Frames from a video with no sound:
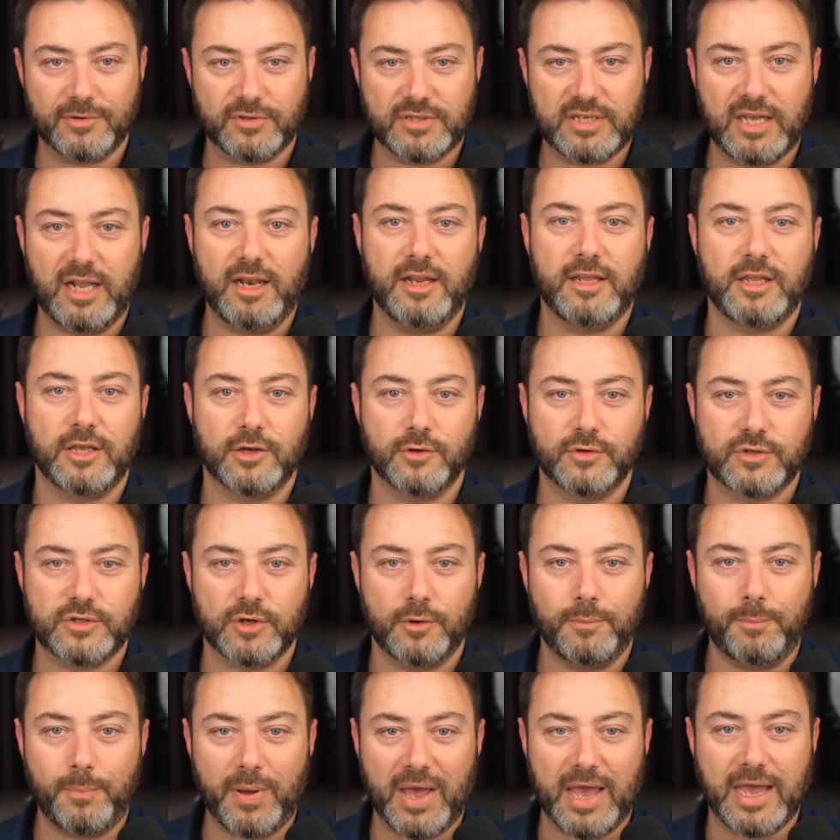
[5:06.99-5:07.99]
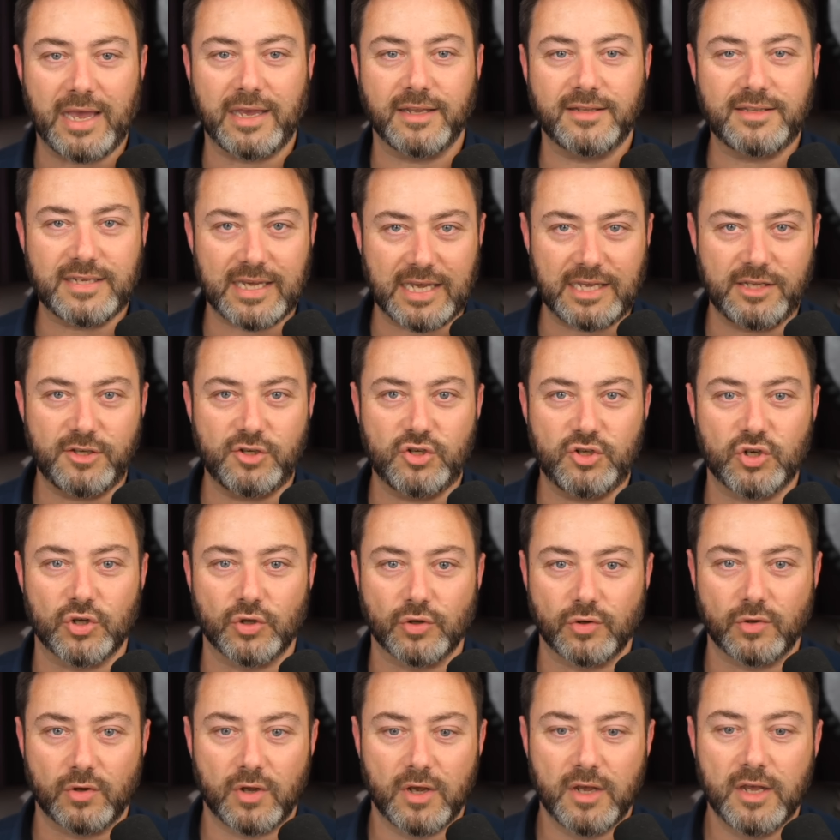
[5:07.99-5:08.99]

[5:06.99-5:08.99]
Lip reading: telling you, so pay attention.